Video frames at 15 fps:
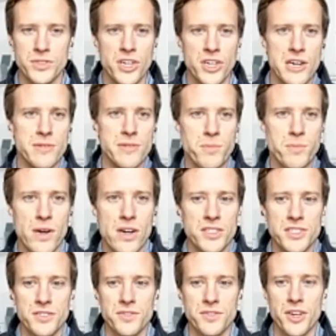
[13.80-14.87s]
Time is
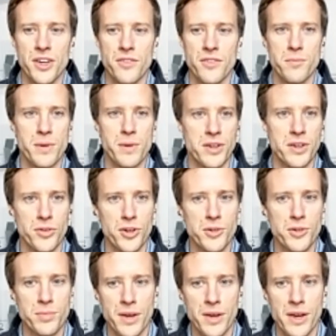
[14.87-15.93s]
part of a big
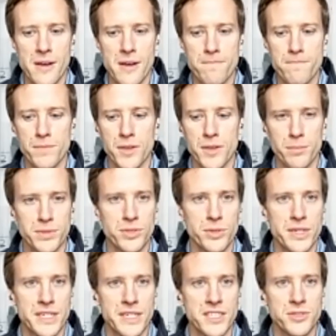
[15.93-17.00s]
group.
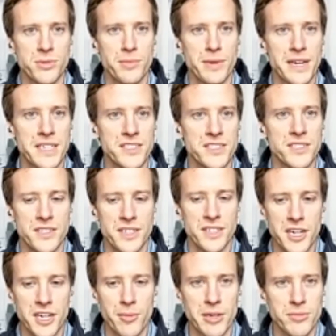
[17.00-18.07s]
Between us, we manage
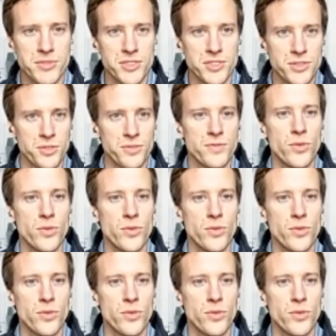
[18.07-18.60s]
coming up to sort of